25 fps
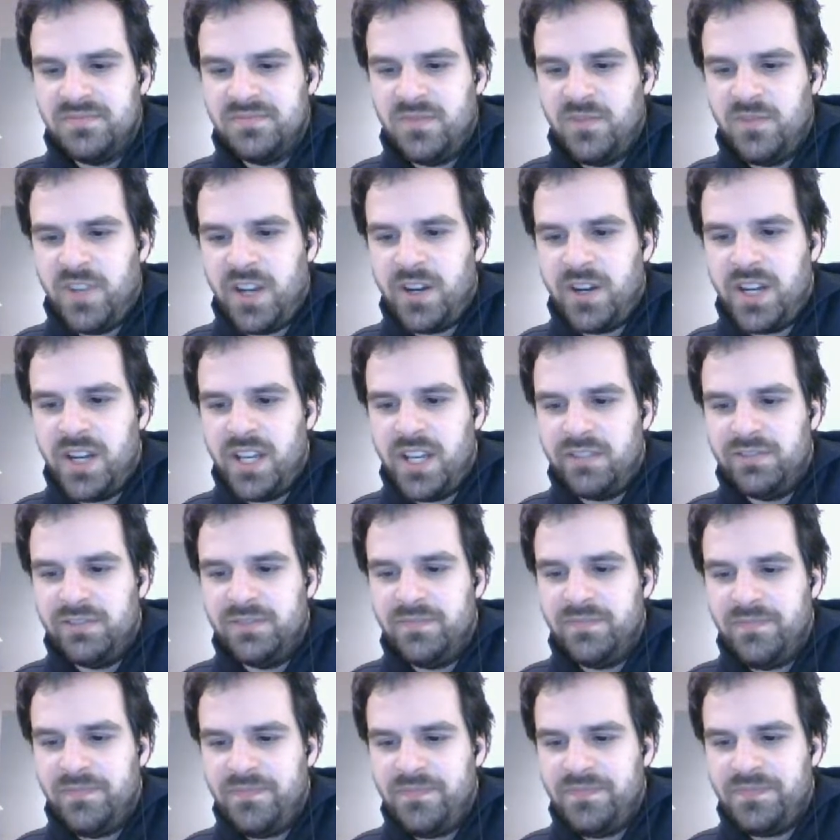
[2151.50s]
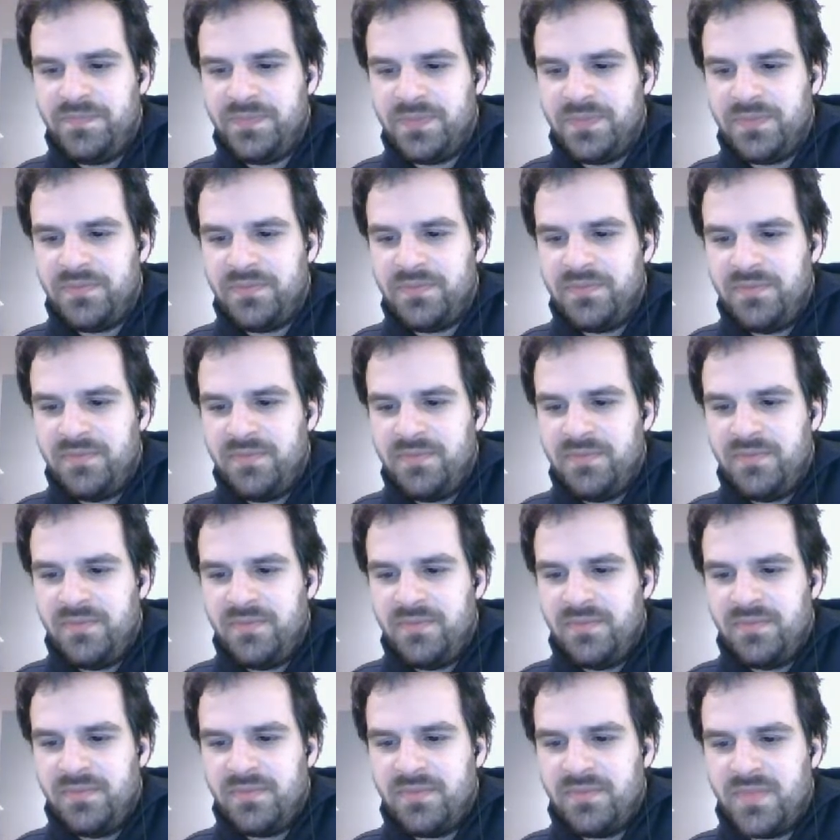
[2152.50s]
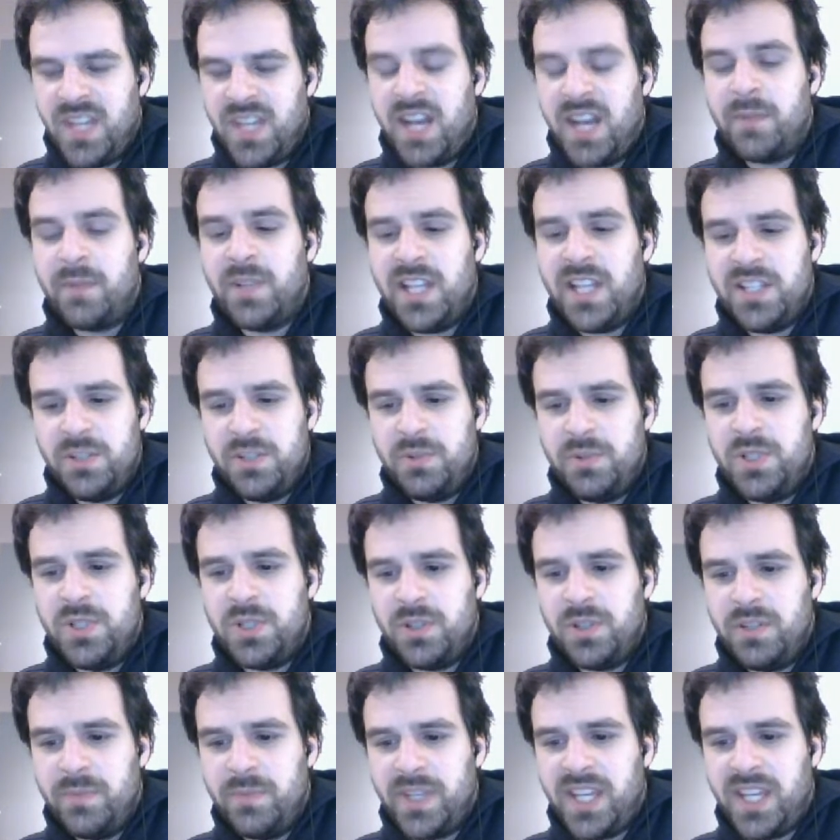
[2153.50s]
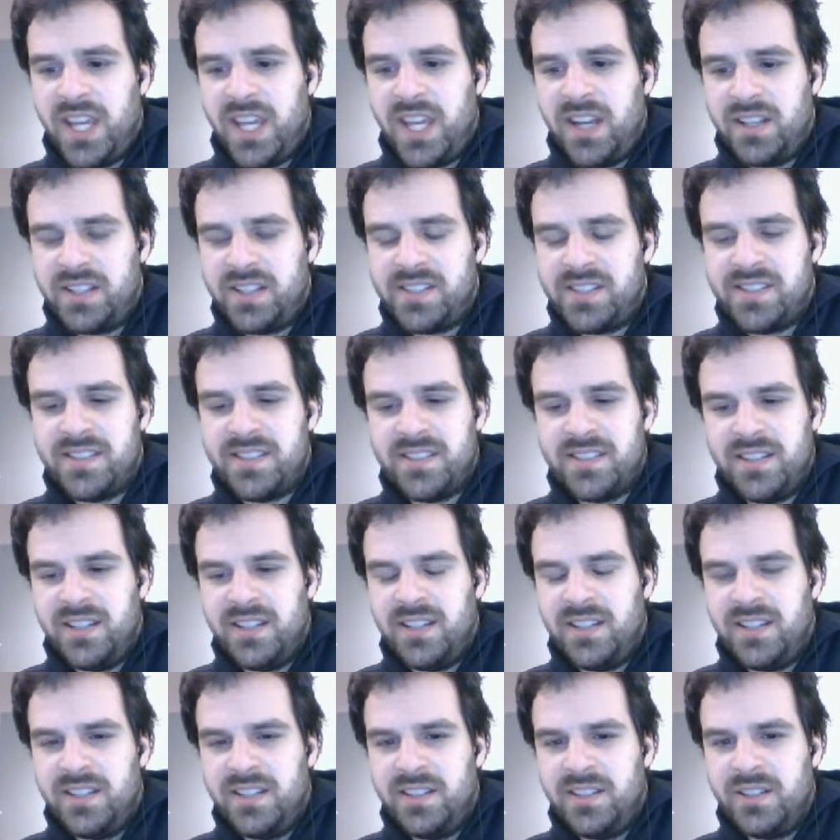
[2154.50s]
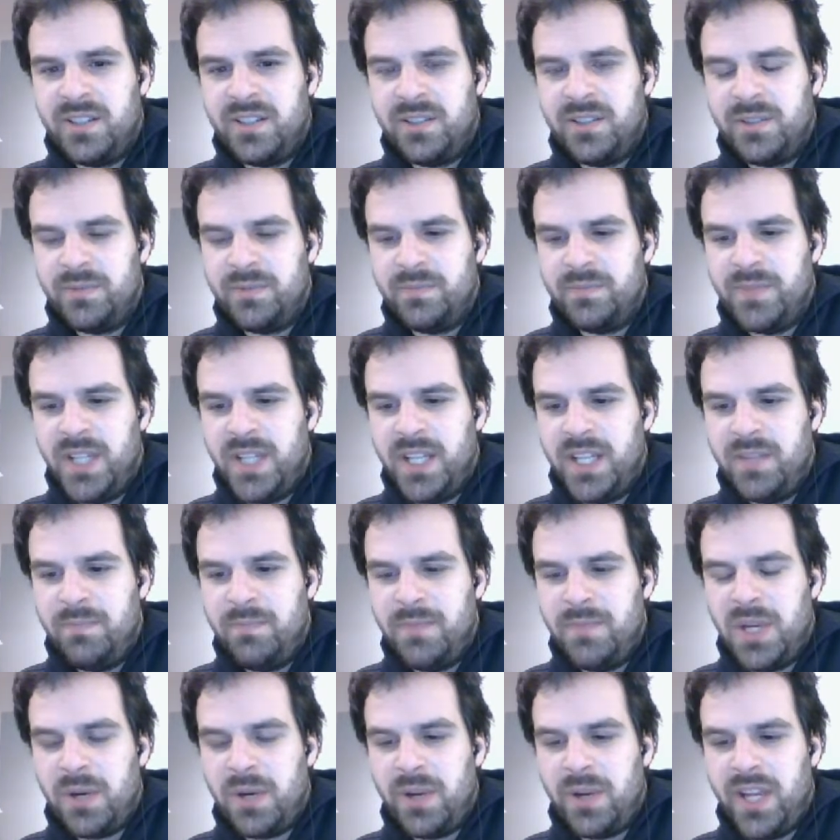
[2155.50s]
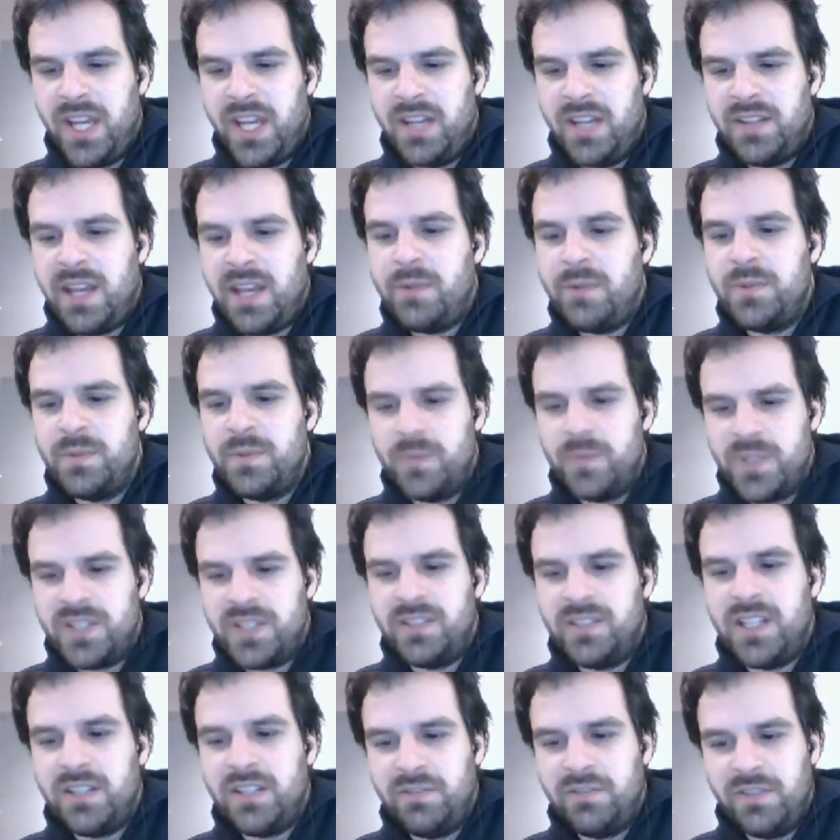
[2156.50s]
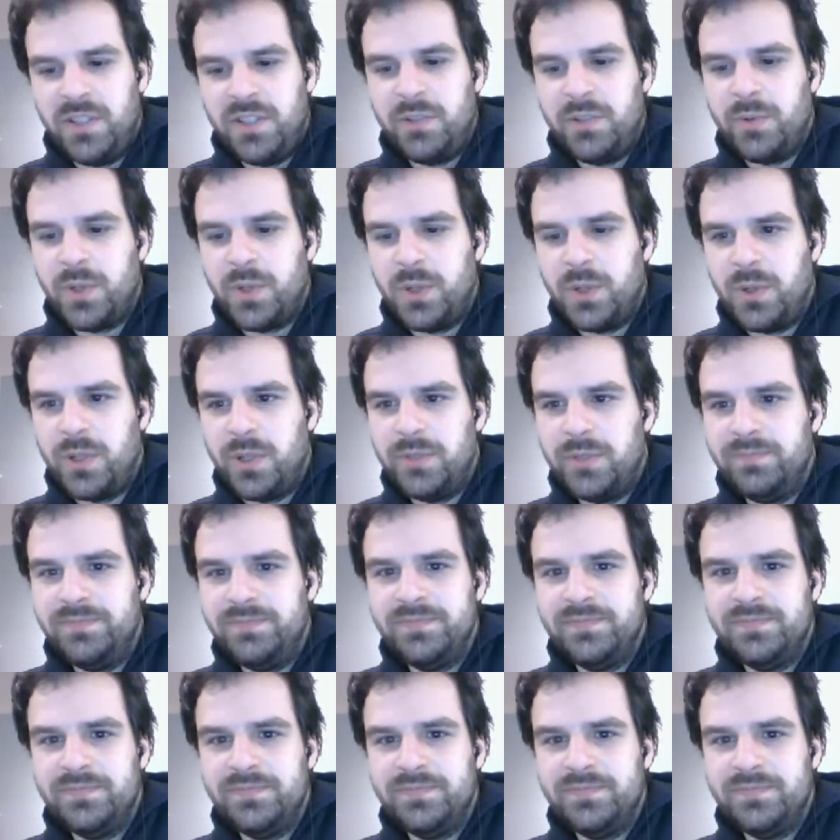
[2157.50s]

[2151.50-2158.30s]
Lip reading: Fair enough. And I'm glad you enjoyed Mechanicus or Myriad. That one was a lot of fun to record.